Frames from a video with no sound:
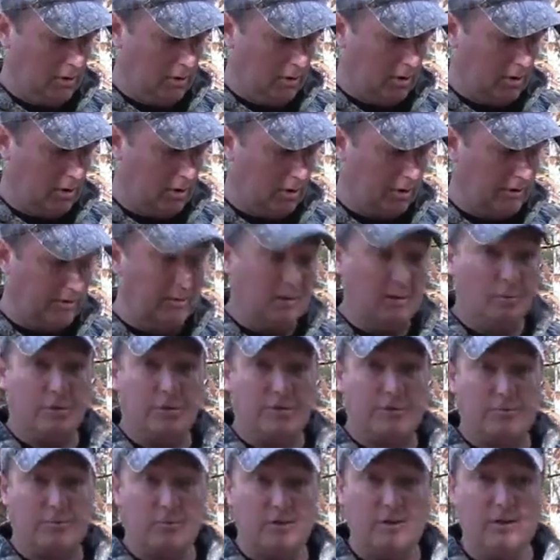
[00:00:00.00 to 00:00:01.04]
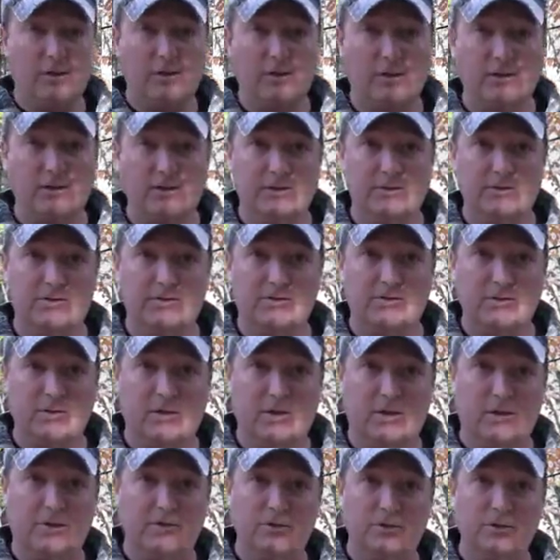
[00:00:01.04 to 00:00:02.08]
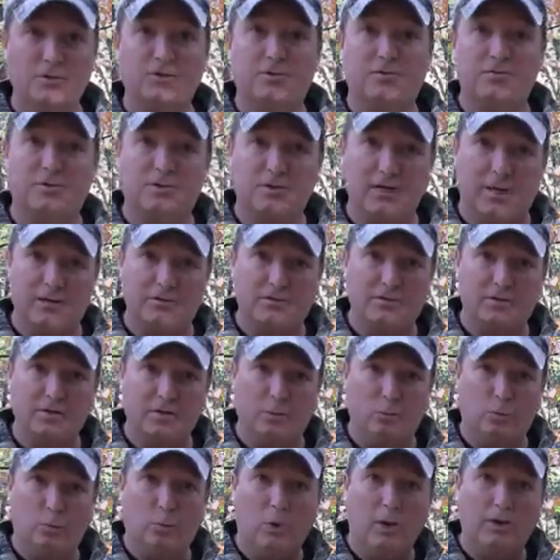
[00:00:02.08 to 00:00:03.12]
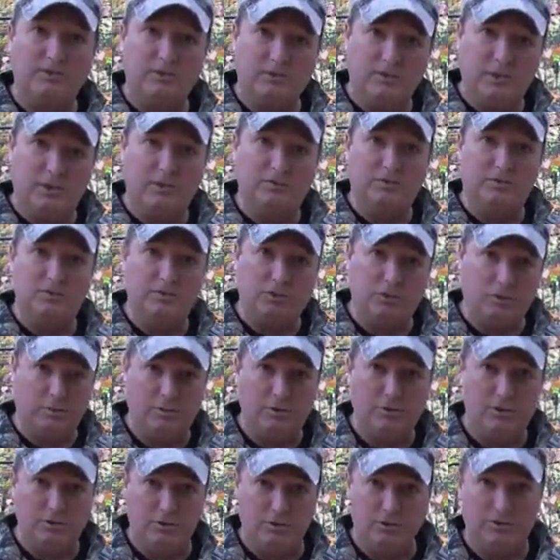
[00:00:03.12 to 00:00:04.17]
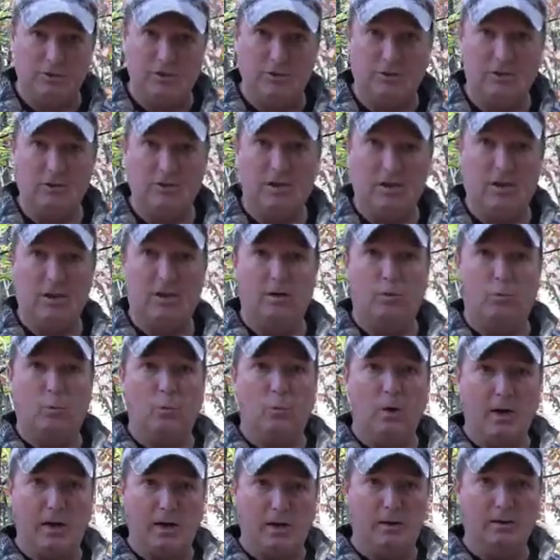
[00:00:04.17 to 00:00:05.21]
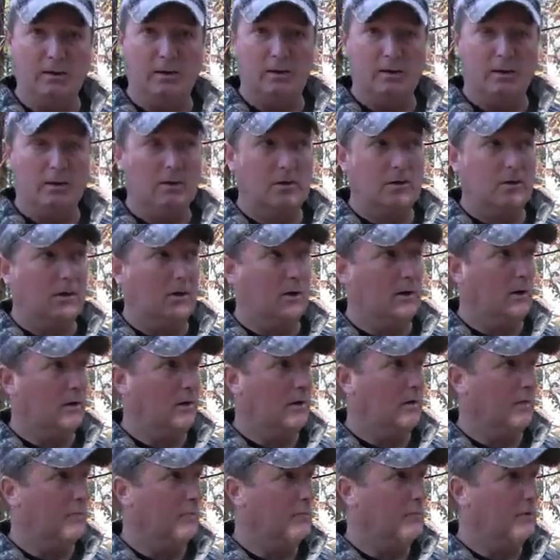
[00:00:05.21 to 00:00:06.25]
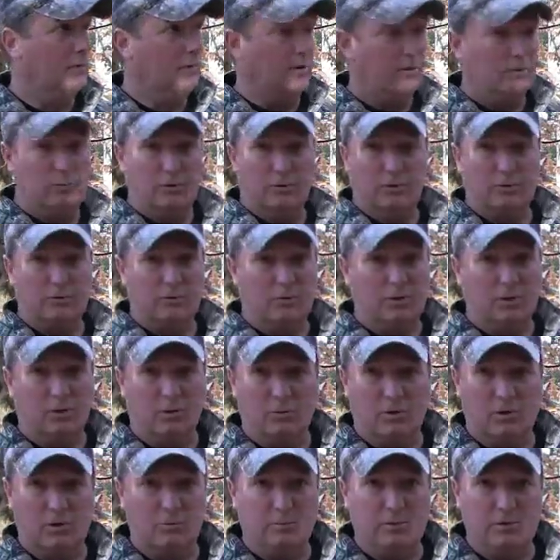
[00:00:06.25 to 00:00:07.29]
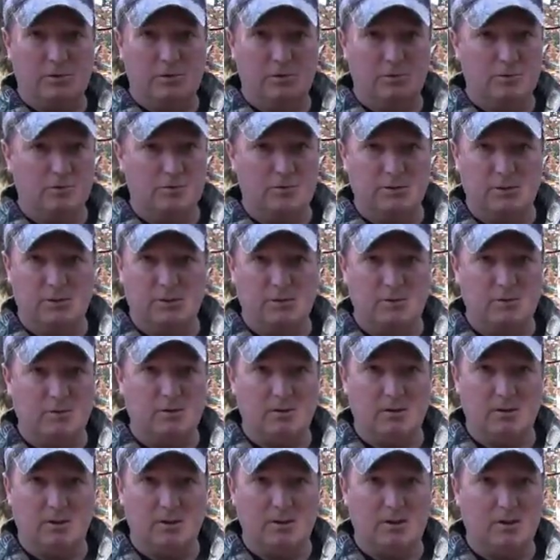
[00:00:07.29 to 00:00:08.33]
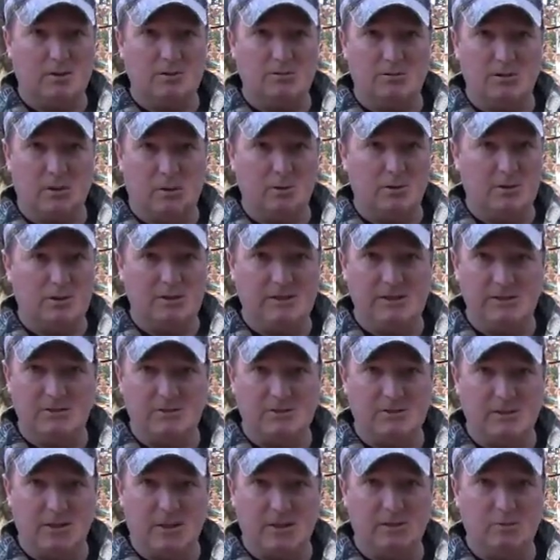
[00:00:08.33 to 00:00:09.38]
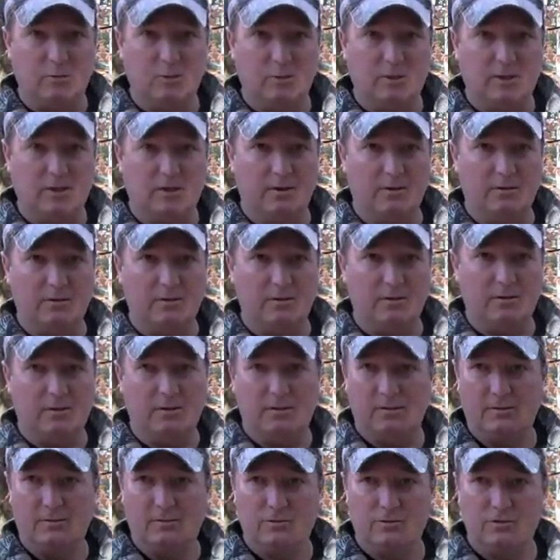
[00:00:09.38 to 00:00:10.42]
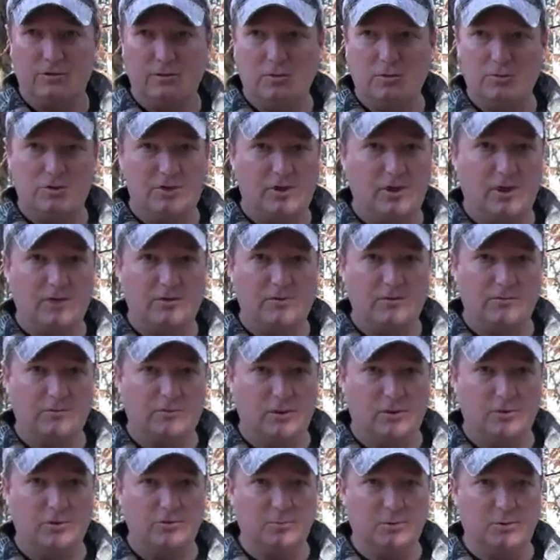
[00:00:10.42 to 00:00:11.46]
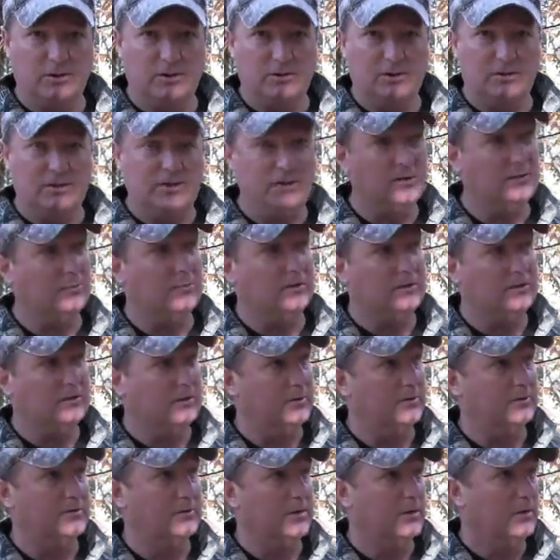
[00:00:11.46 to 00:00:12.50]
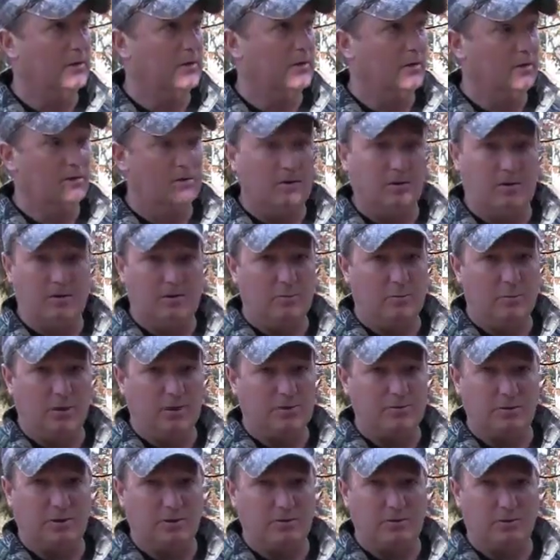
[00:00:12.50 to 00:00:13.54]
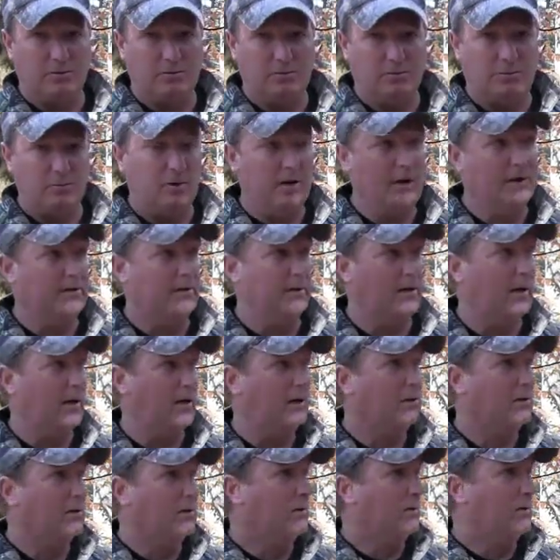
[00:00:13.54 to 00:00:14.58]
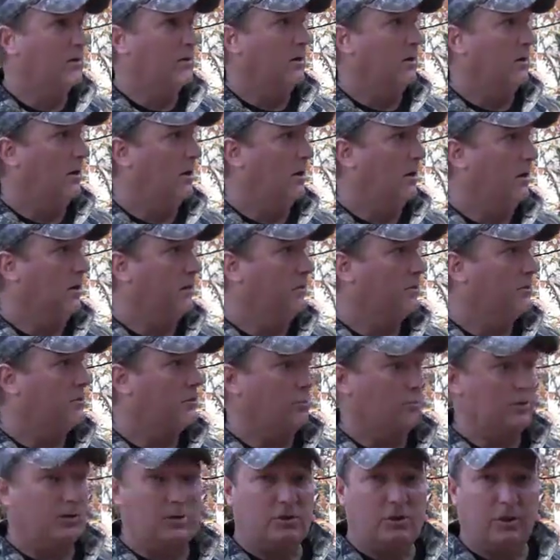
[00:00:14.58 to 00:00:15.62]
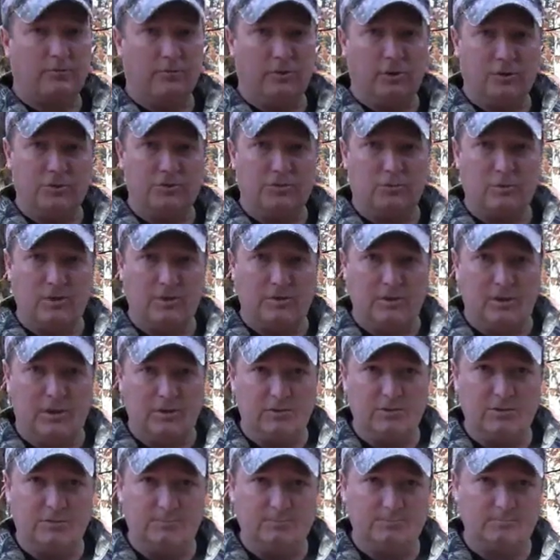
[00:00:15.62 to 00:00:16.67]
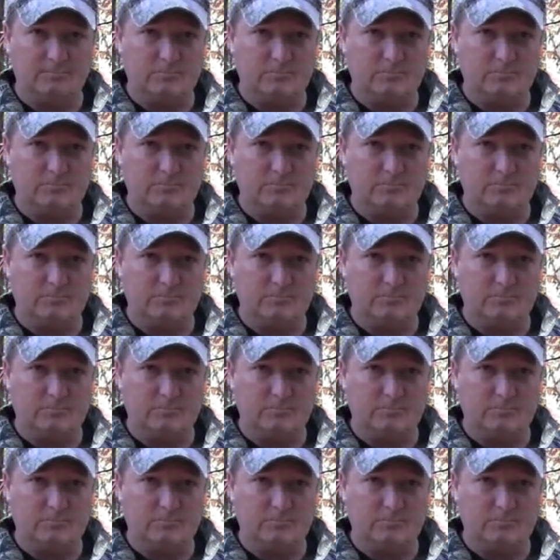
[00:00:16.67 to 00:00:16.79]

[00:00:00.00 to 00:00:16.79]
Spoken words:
And then number three is the use of scents, and what scents you should be using and when. In other words, we don't want to be using doe and heat scent when there's no chance of does being in heat, because the bucks aren't going to respond to that. So we're going to cover those three things.